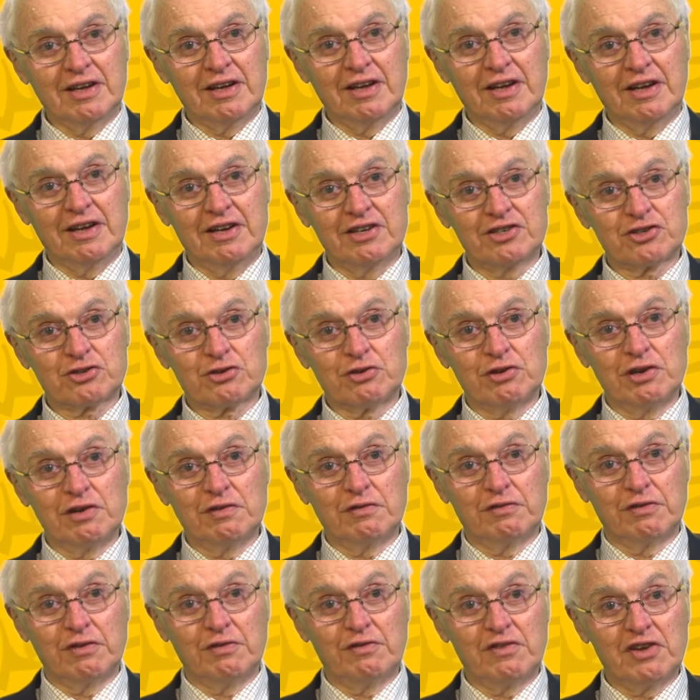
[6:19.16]
a history
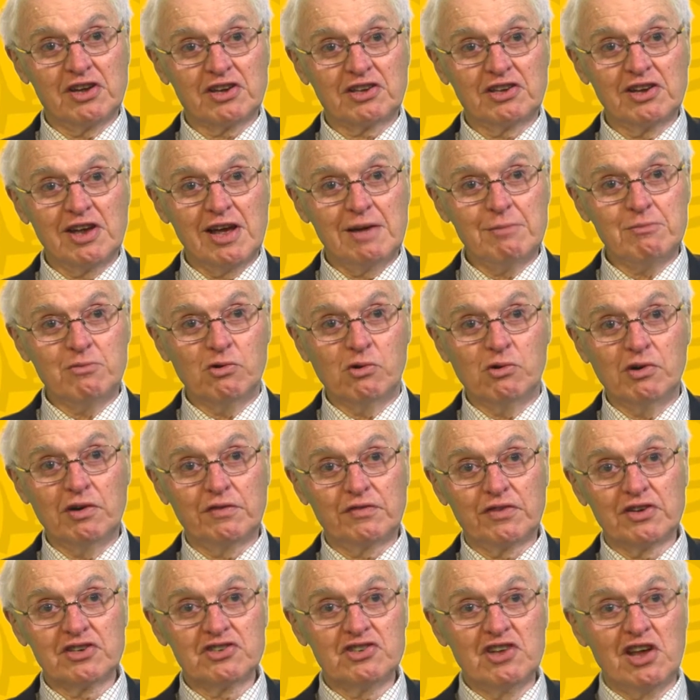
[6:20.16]
of the Vietnam War
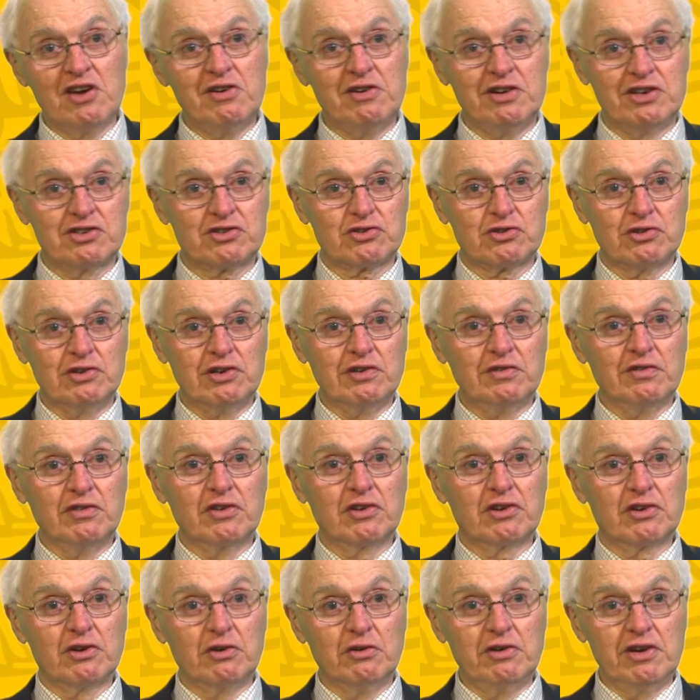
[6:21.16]
if there's no history of
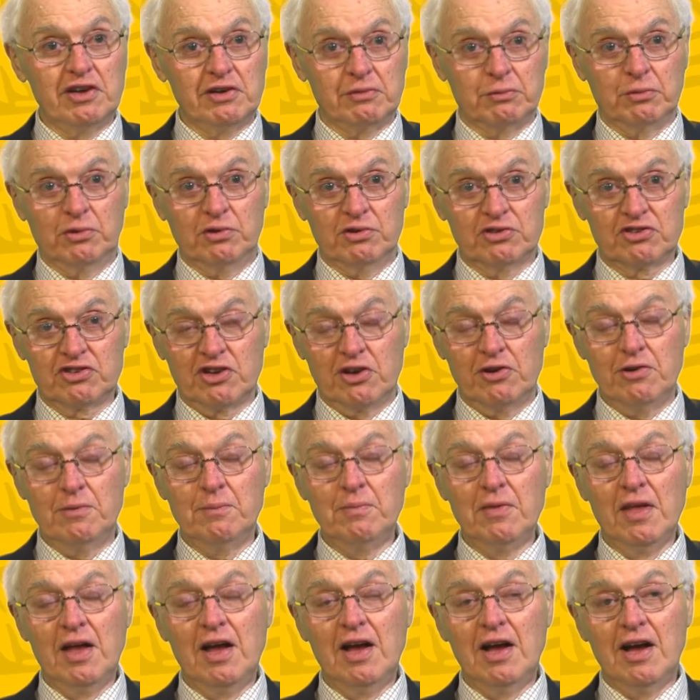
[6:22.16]
the Korean War? So
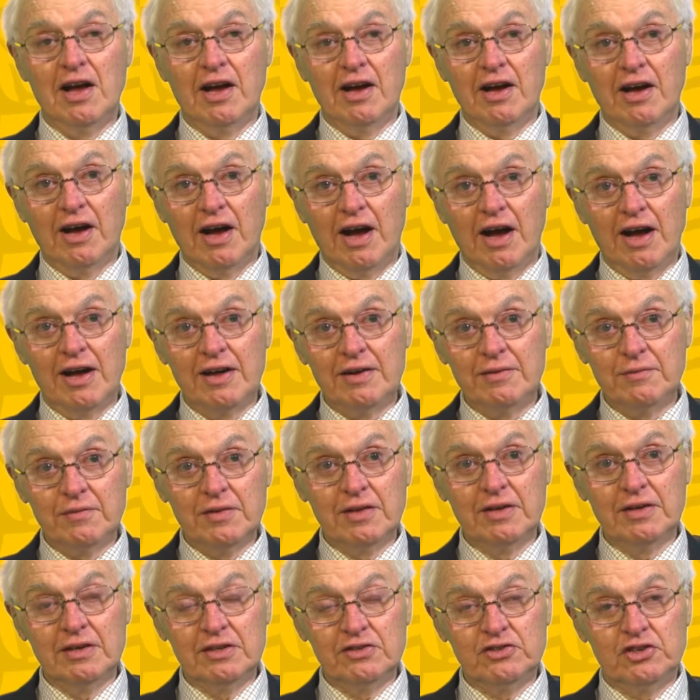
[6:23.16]
I
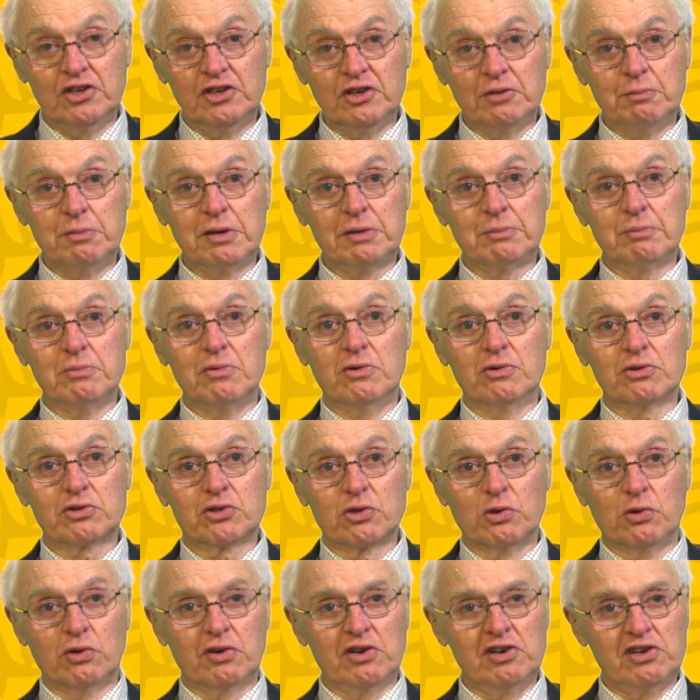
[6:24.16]
did a bit more
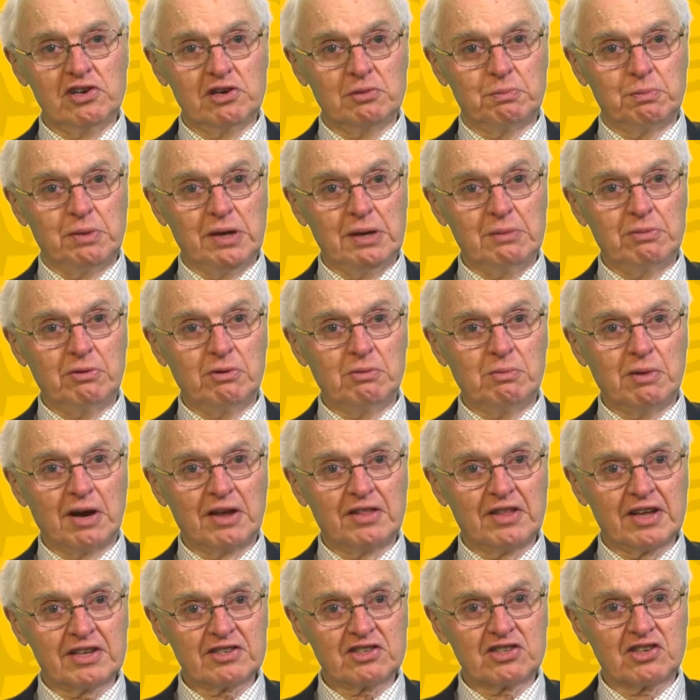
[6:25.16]
talking to people. By
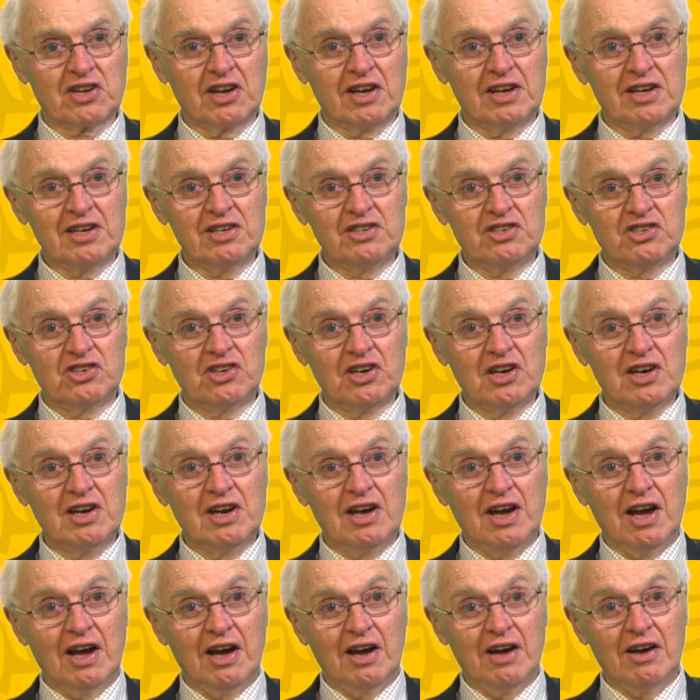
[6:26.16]
that stage,
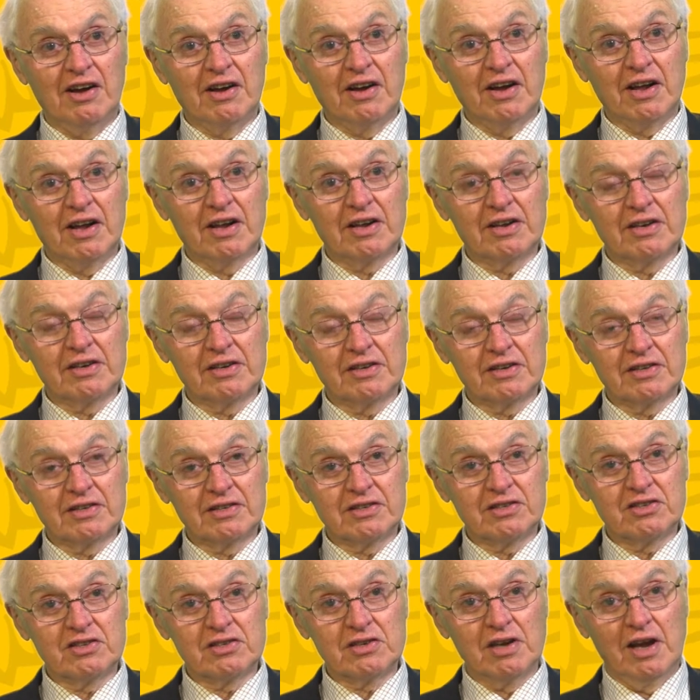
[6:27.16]

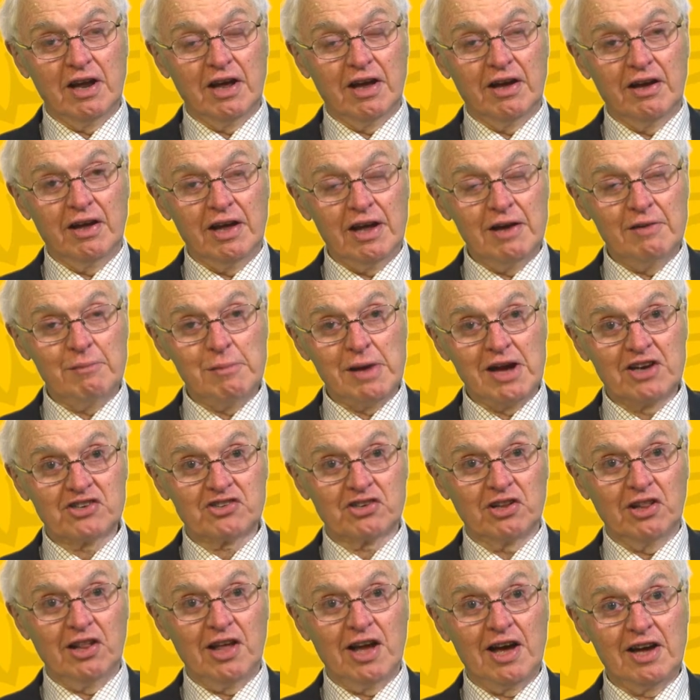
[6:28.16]
Air
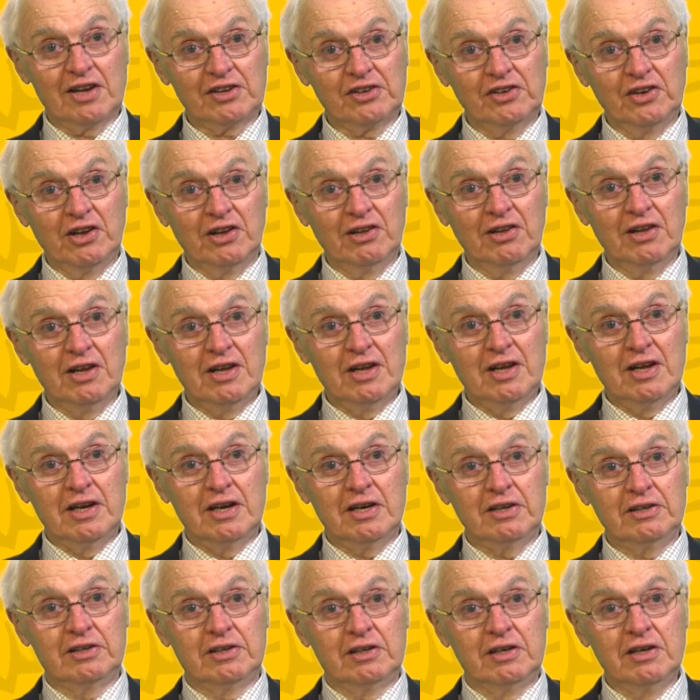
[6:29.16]
Marshal Hartnell
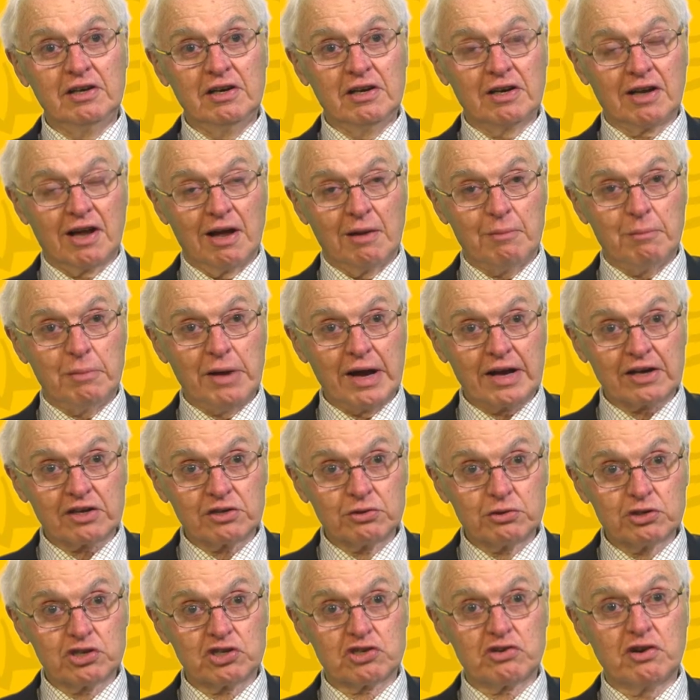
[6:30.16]
had come back
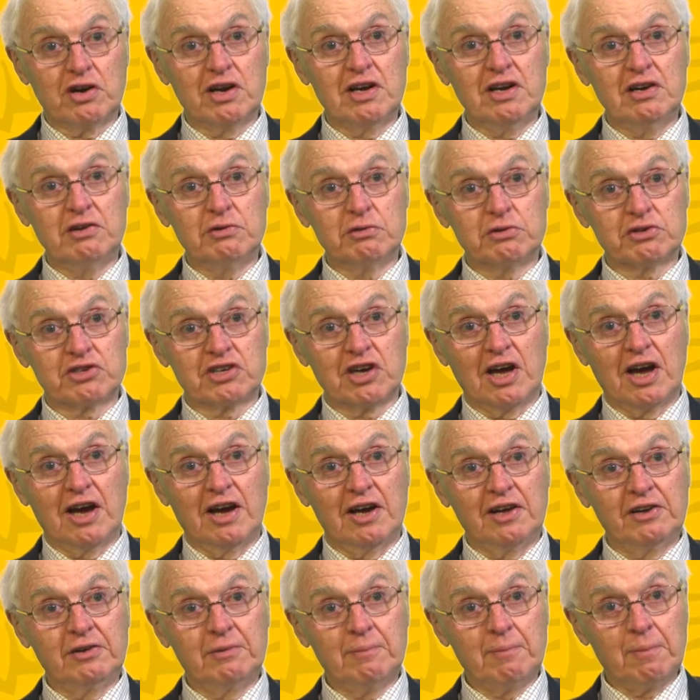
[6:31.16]
to Australia,
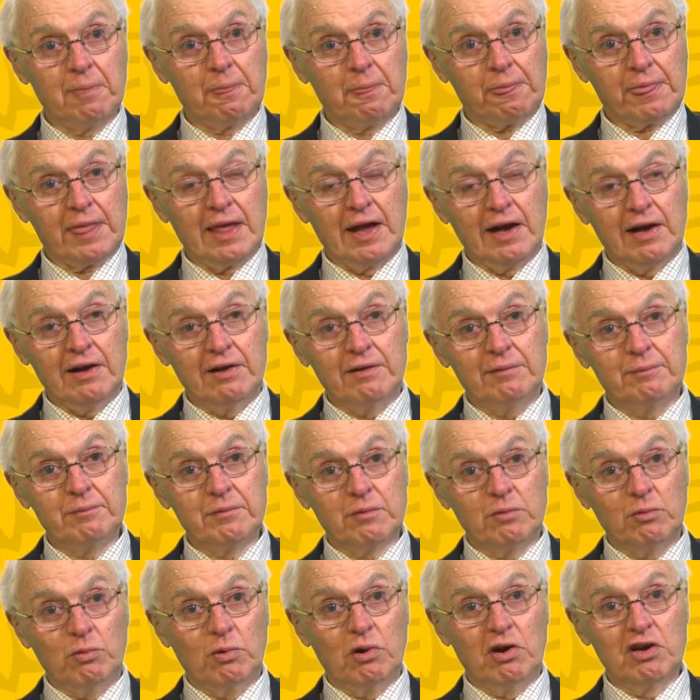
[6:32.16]
retired,
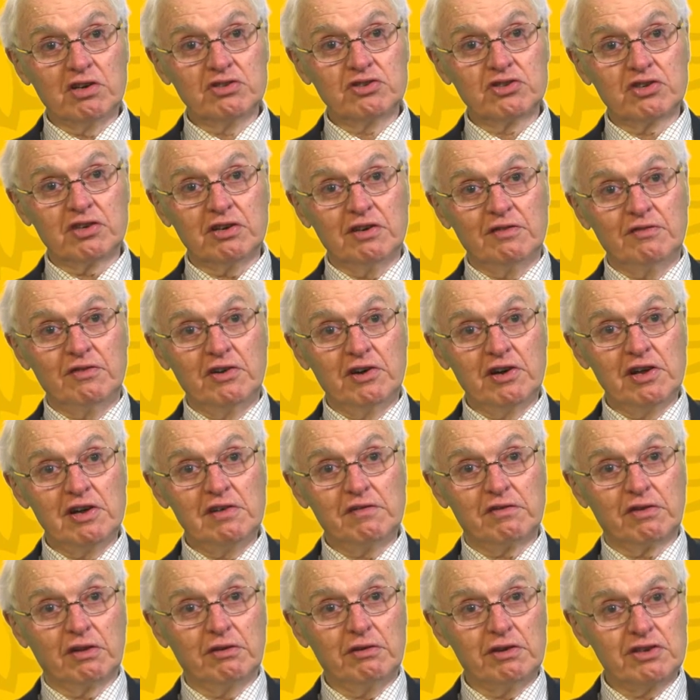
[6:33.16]
was a very
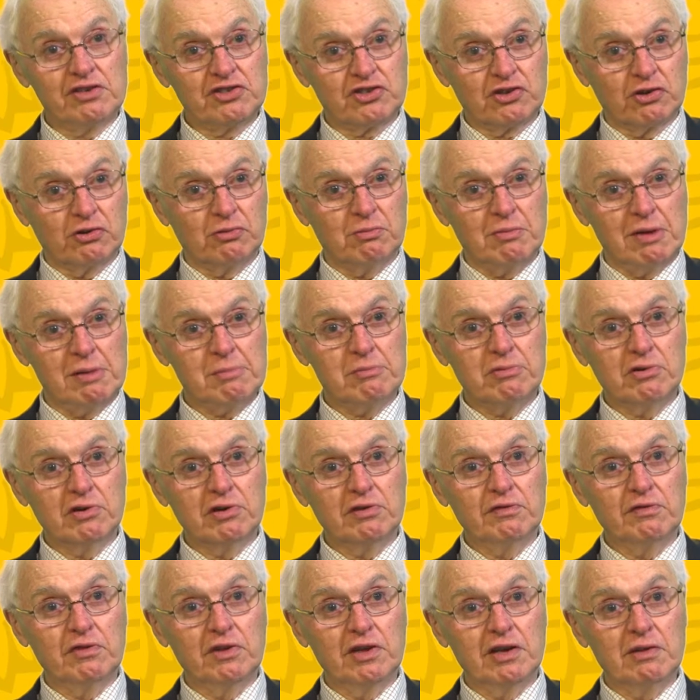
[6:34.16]
influential member
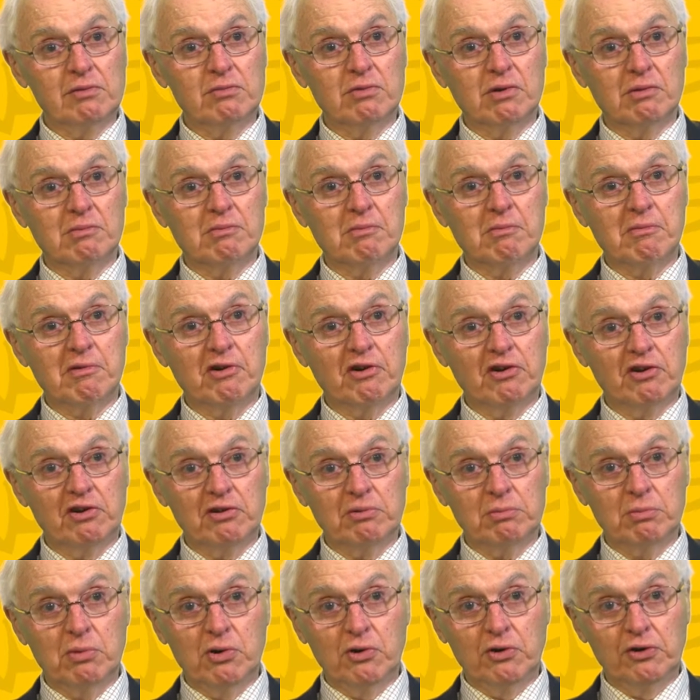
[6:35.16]
of the War
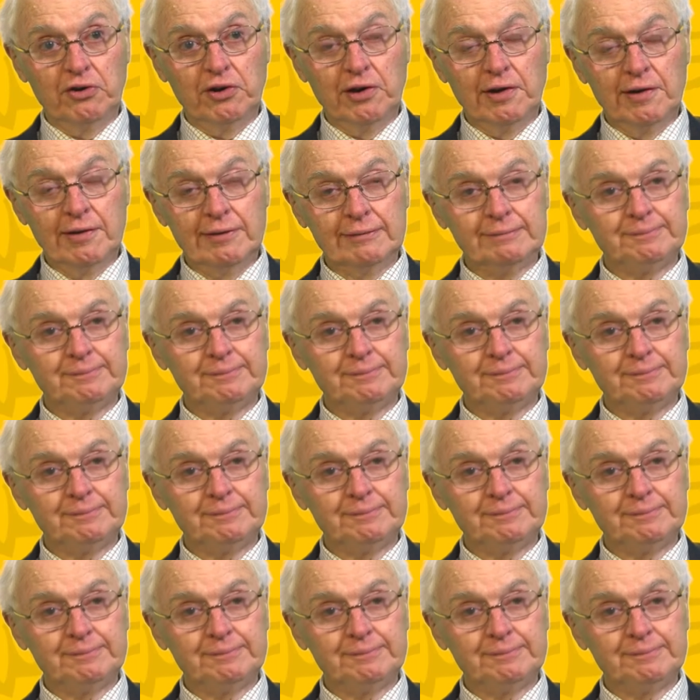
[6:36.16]
Memorial Board,